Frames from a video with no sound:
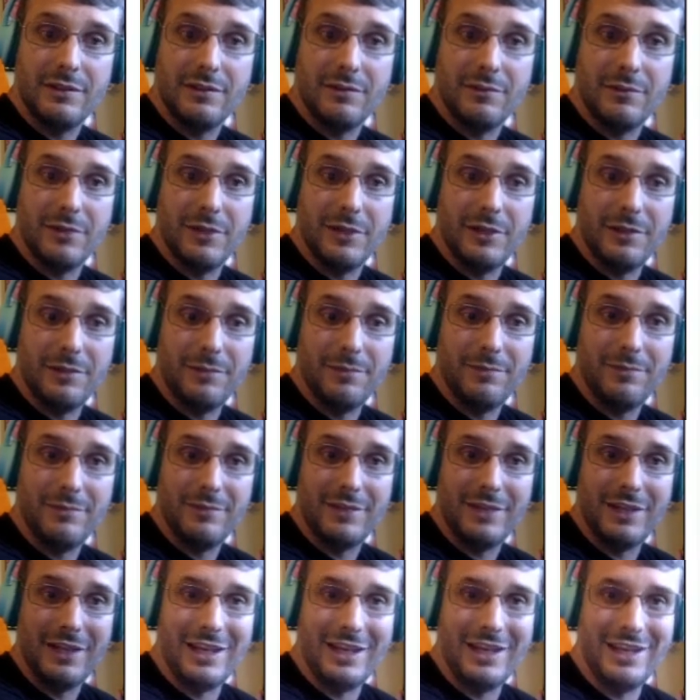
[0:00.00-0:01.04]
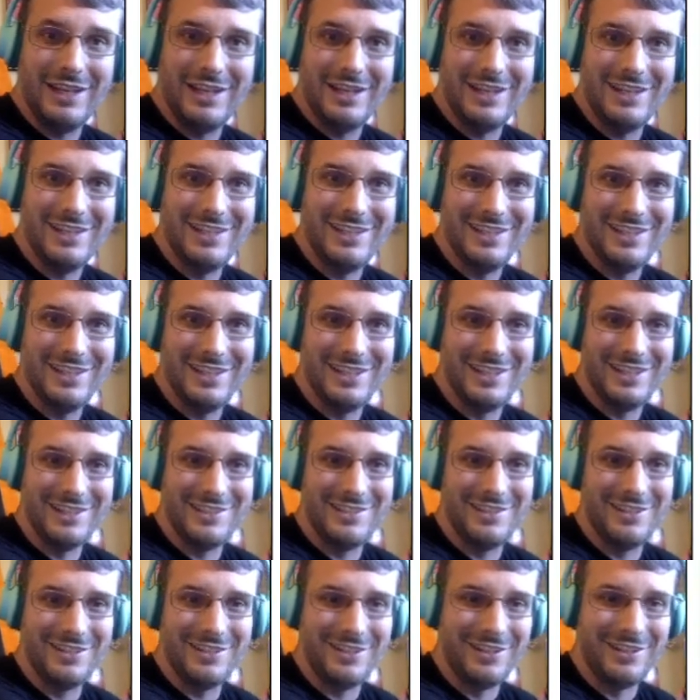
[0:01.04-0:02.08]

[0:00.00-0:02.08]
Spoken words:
Oh, it took a